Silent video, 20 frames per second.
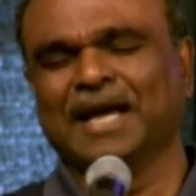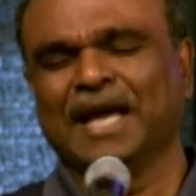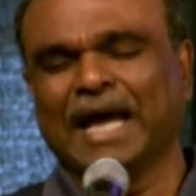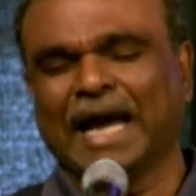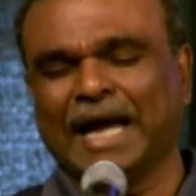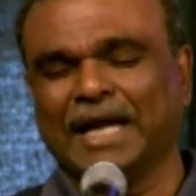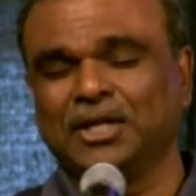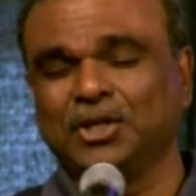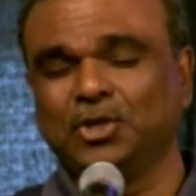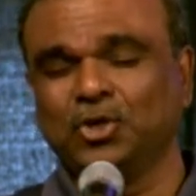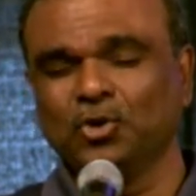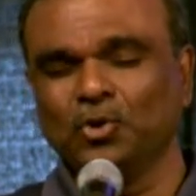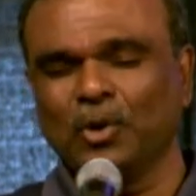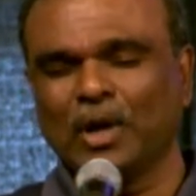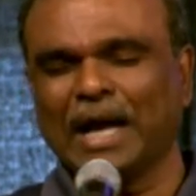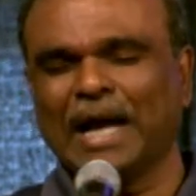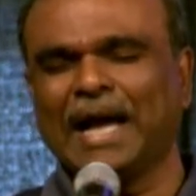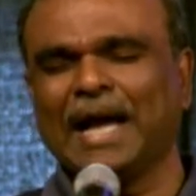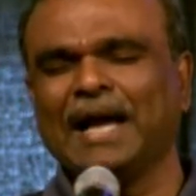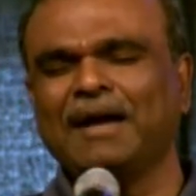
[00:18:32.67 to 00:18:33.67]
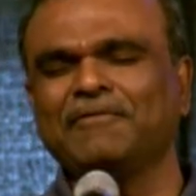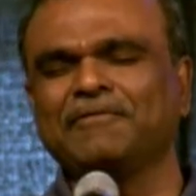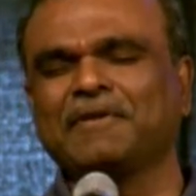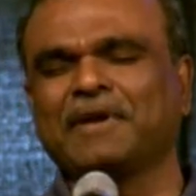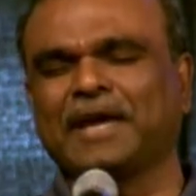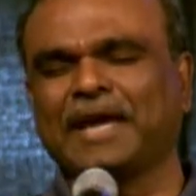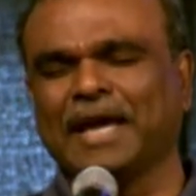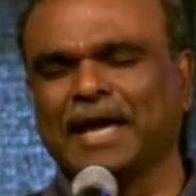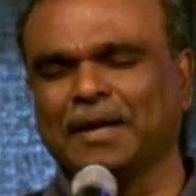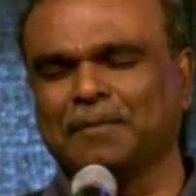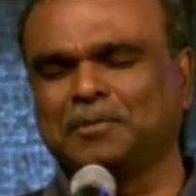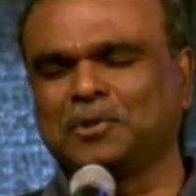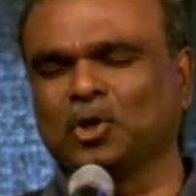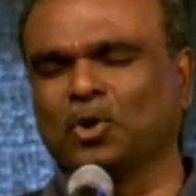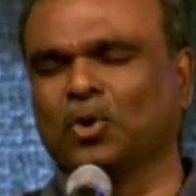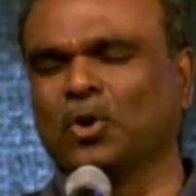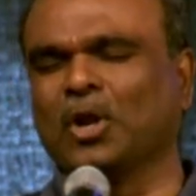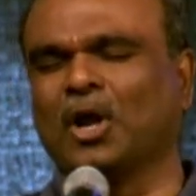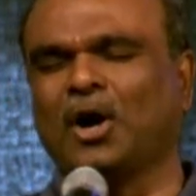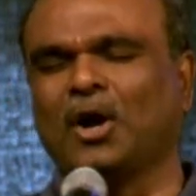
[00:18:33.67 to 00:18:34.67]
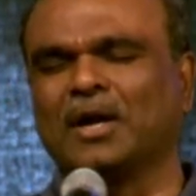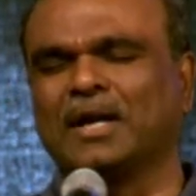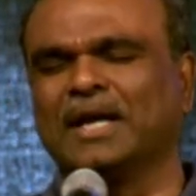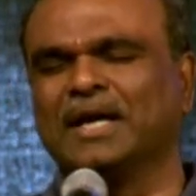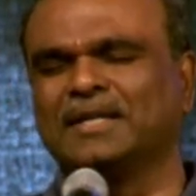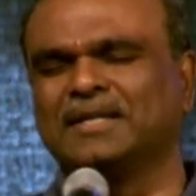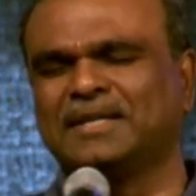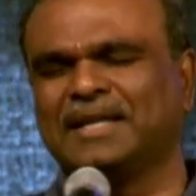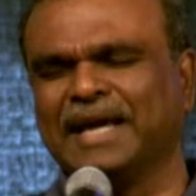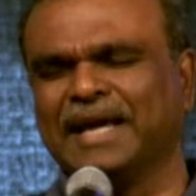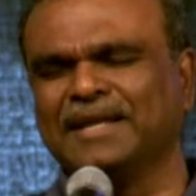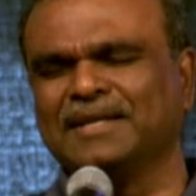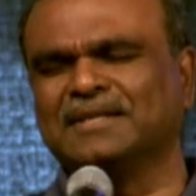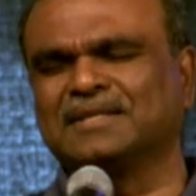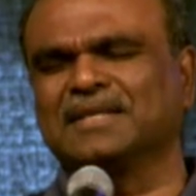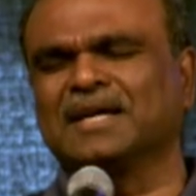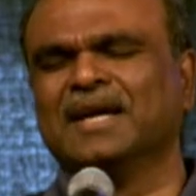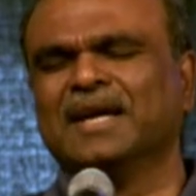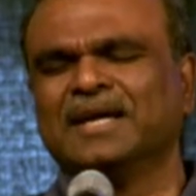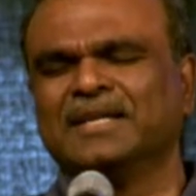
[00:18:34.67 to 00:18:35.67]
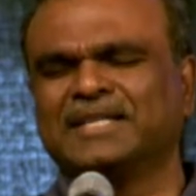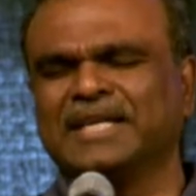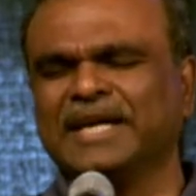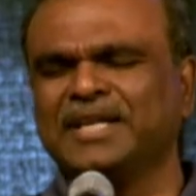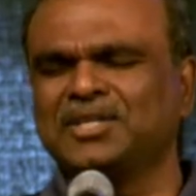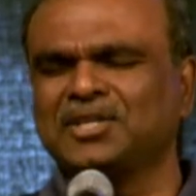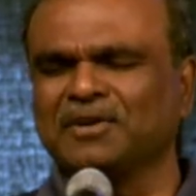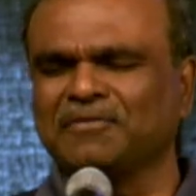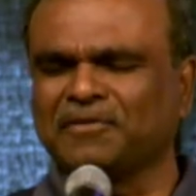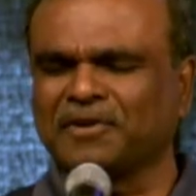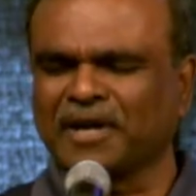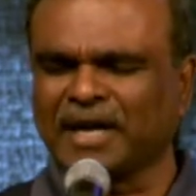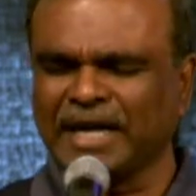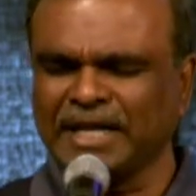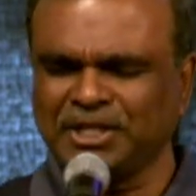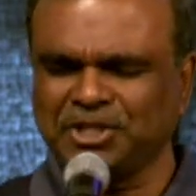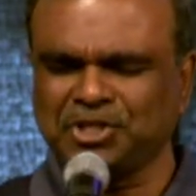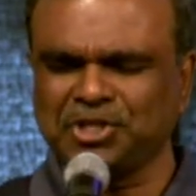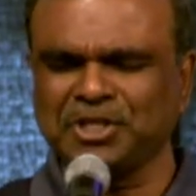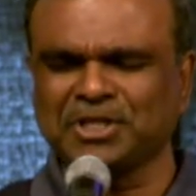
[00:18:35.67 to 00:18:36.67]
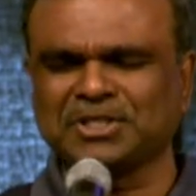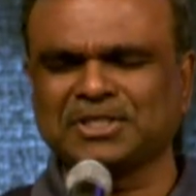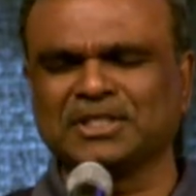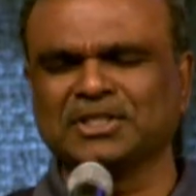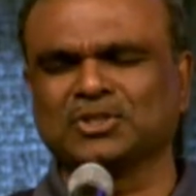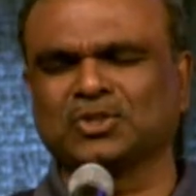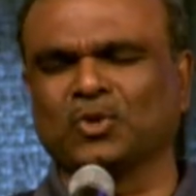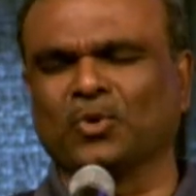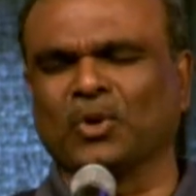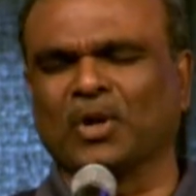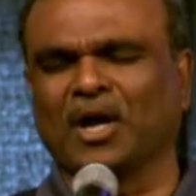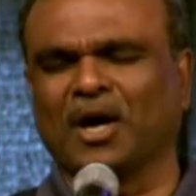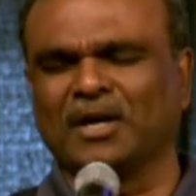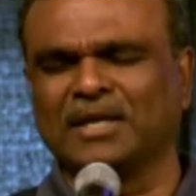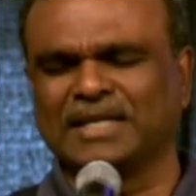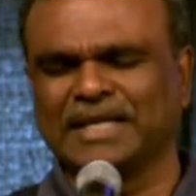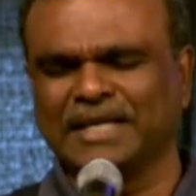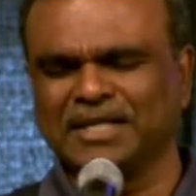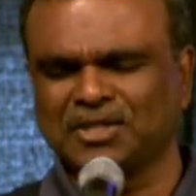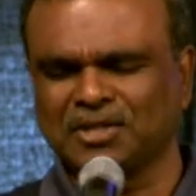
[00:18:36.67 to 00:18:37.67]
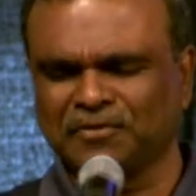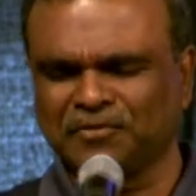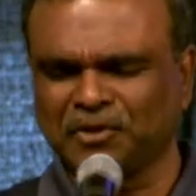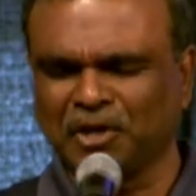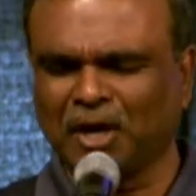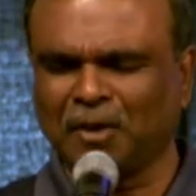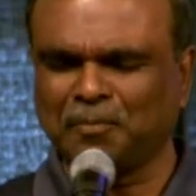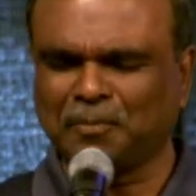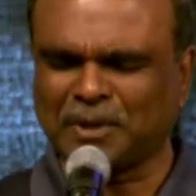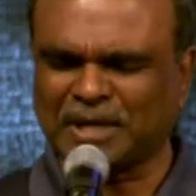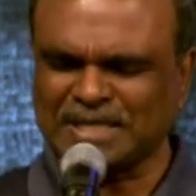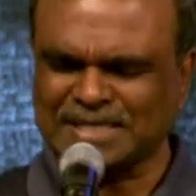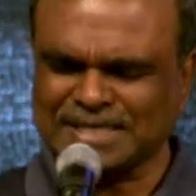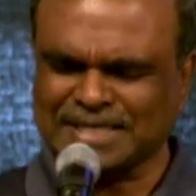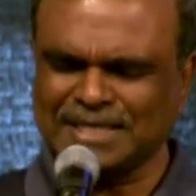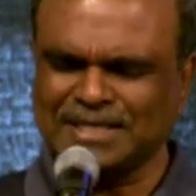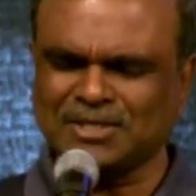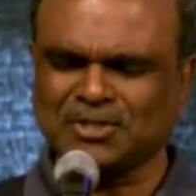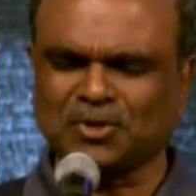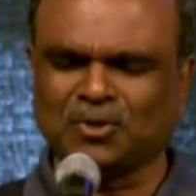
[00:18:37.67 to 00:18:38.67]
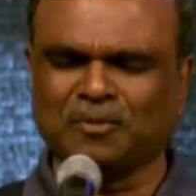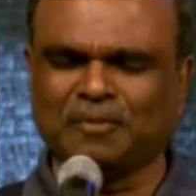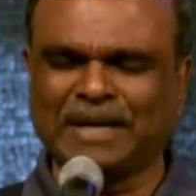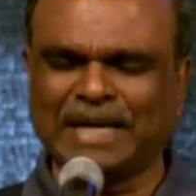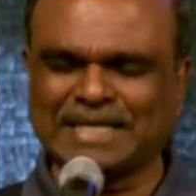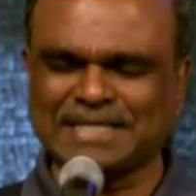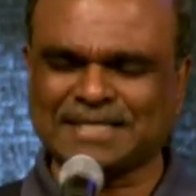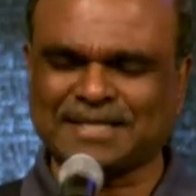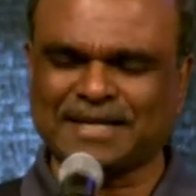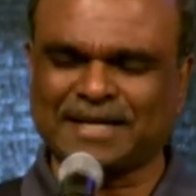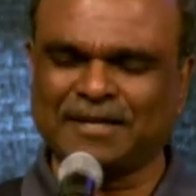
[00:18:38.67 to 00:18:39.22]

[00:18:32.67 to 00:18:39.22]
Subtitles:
And you have kept, O Lord, a tent of righteousness, O Lord, tent of your presence, O Master.